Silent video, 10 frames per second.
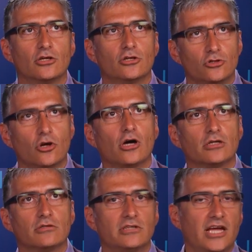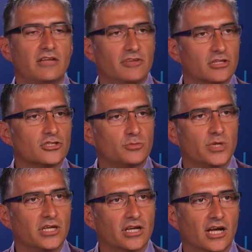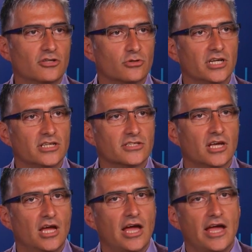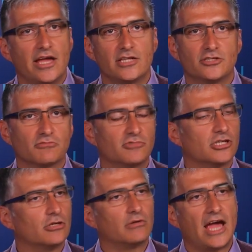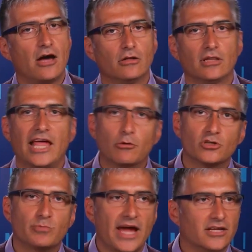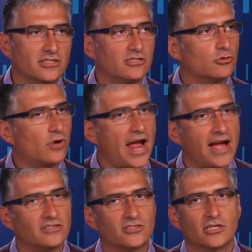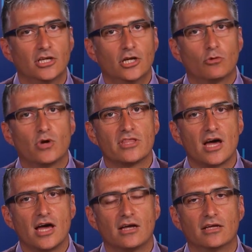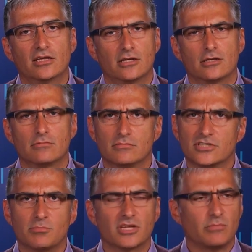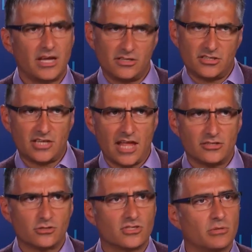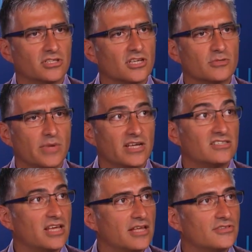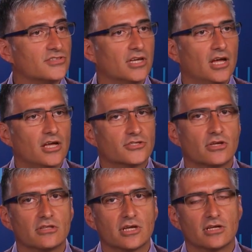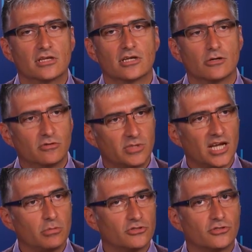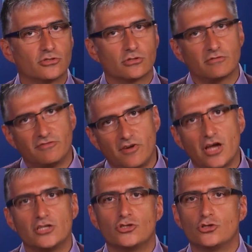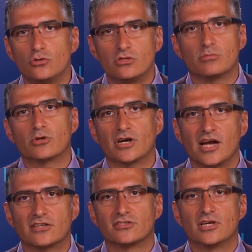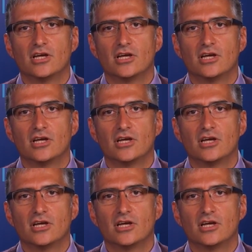non-native English speaking countries, and how language packs interact, whether something makes sense or something doesn't make sense, so that we've been able to sort of fine-tune the product